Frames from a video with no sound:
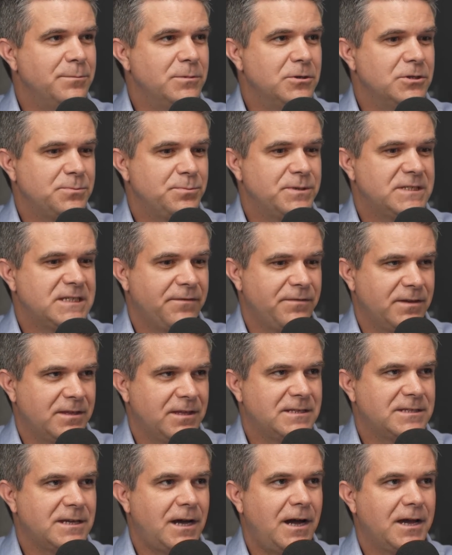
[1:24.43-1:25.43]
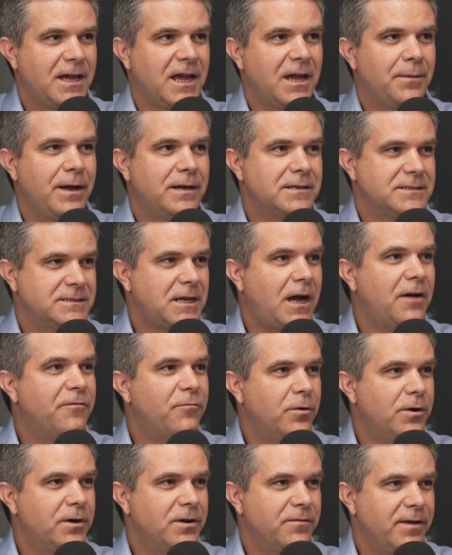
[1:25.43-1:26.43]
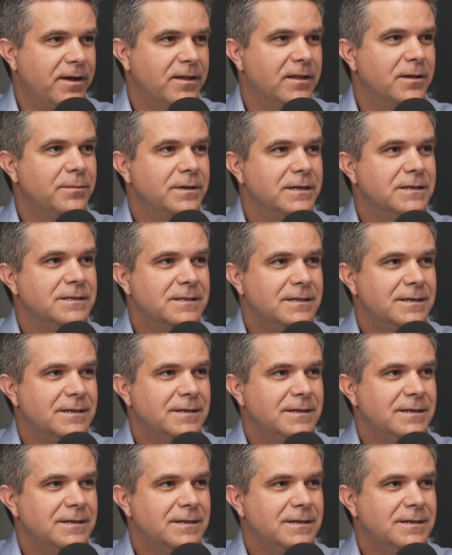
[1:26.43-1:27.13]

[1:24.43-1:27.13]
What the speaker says: you're specifically talking about software development.